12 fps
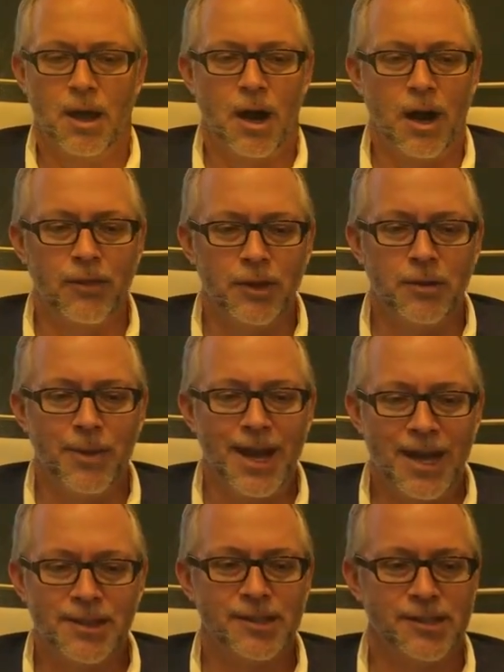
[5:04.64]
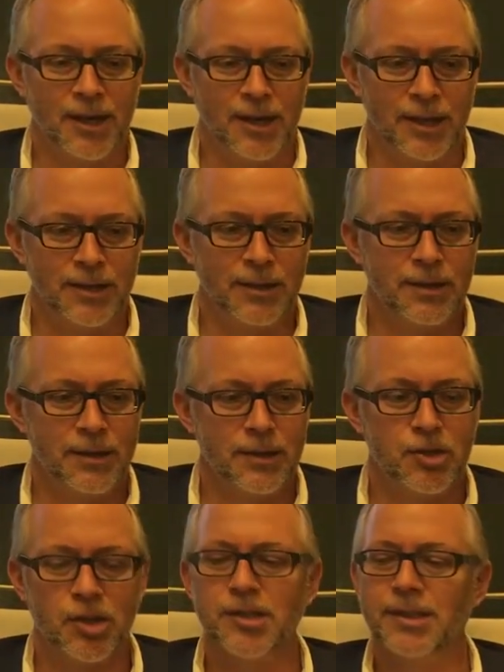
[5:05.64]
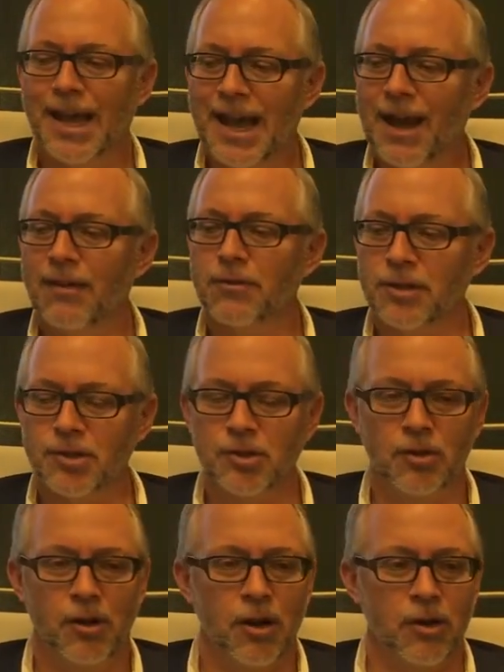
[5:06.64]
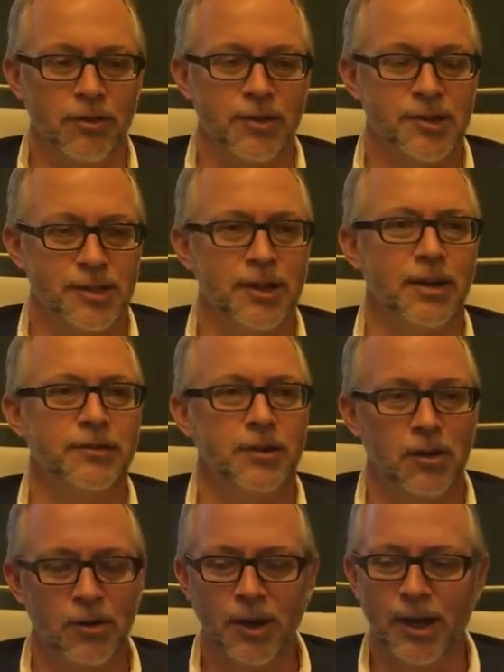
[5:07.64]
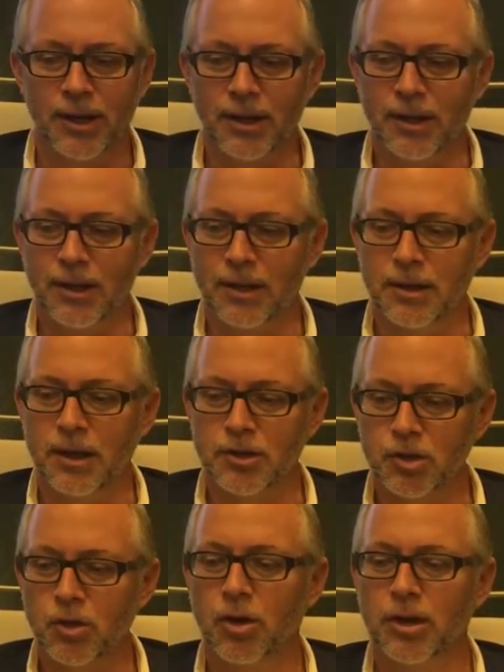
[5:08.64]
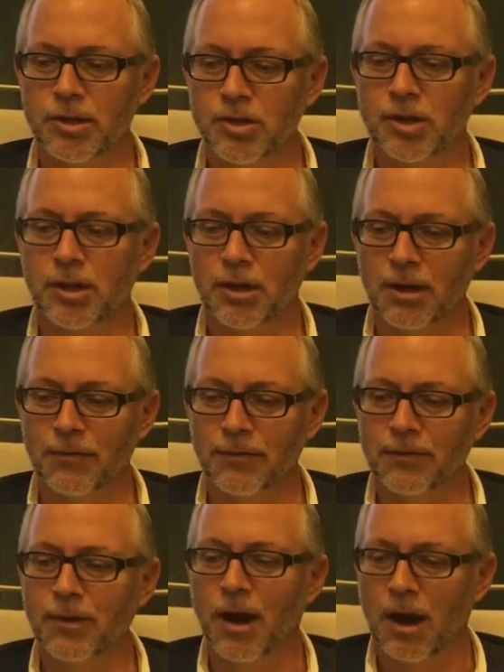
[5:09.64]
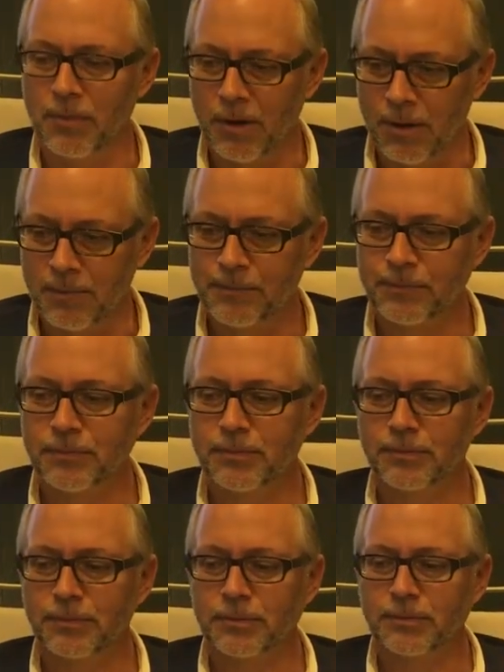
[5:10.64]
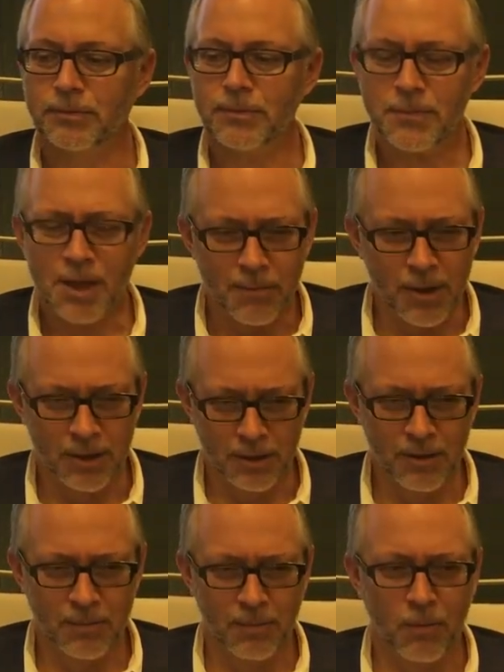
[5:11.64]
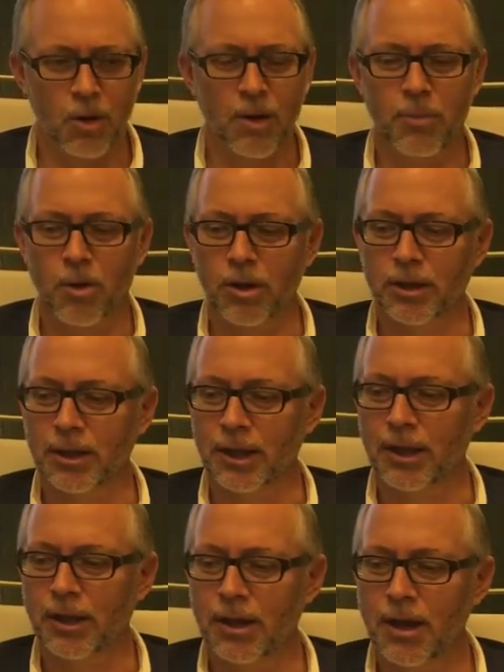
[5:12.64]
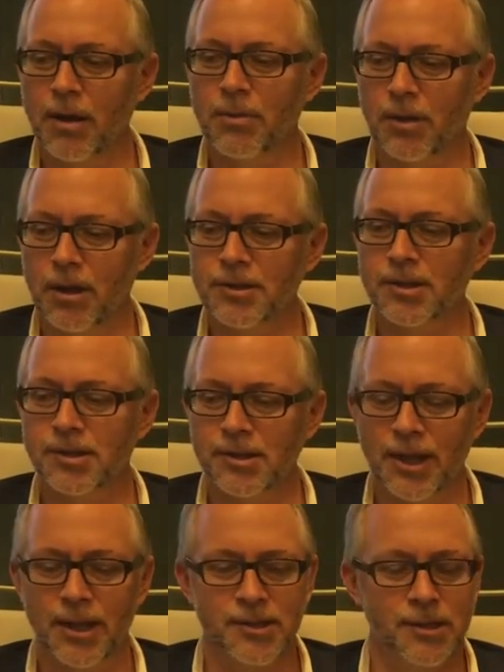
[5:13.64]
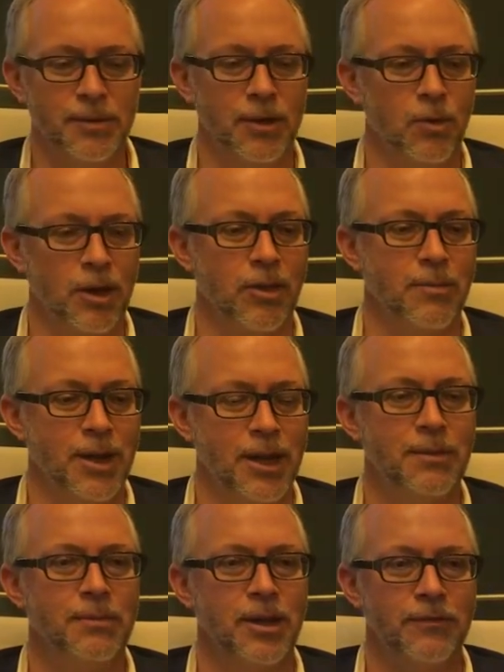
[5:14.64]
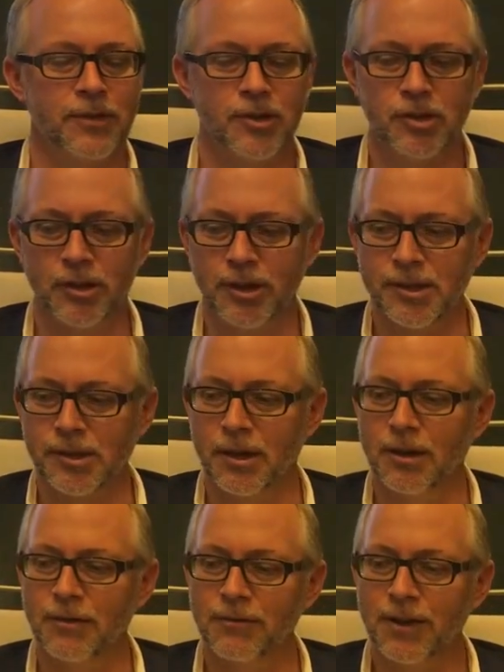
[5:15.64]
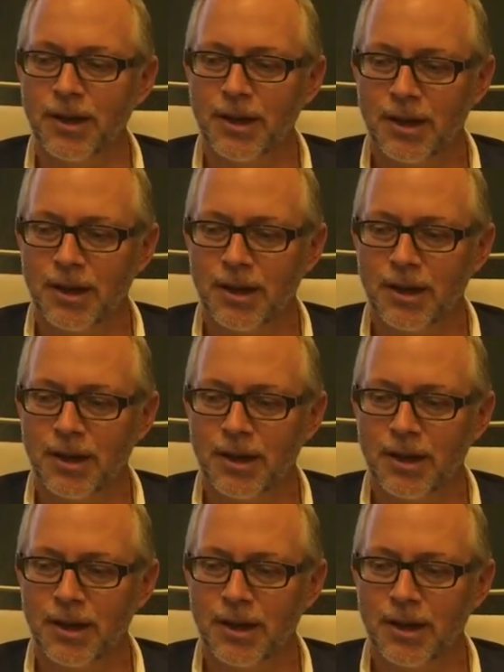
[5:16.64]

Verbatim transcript: On the demand side, just average growth is enough to create a, shortage of copper. But more importantly, copper also stands to be one of the main beneficiaries of